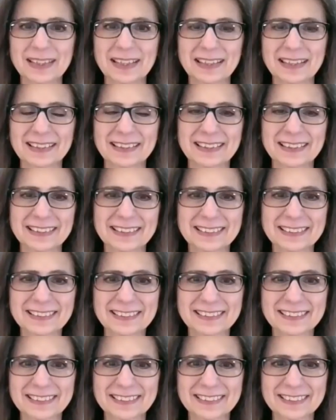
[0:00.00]
Alien.
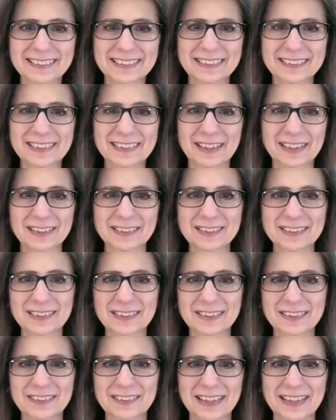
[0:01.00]
I'll see
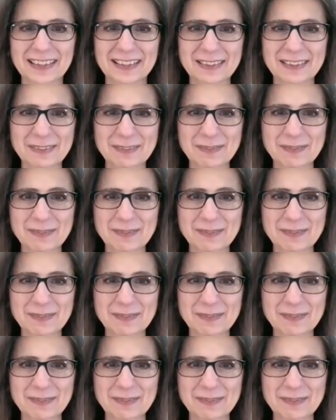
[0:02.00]
you again.